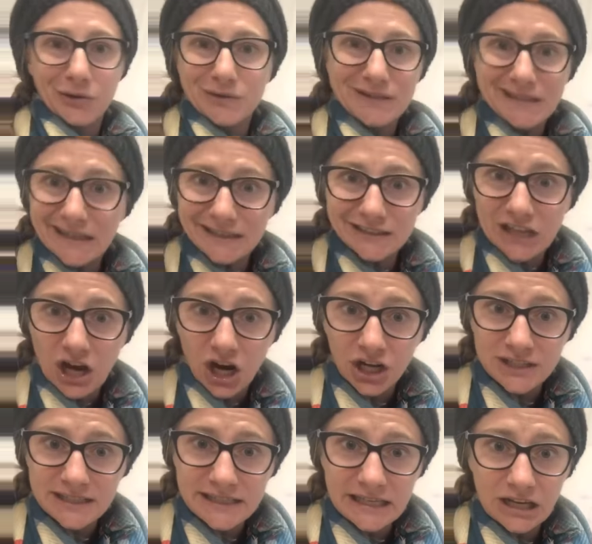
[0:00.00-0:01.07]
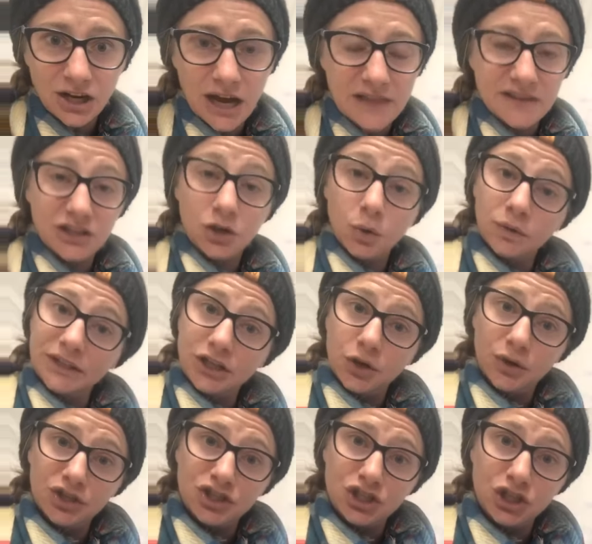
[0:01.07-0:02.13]
6 cards in here and then you only go
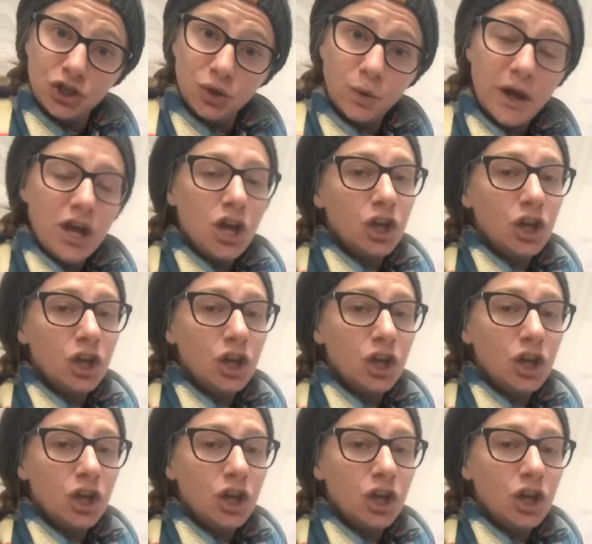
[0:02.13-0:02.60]
to 2,